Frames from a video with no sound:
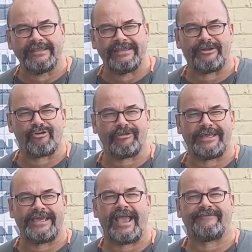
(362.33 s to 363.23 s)

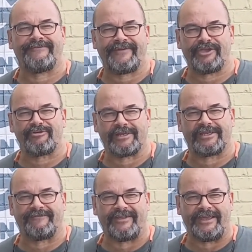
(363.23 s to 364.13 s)
literally and
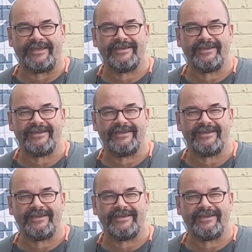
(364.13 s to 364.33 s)
figuratively,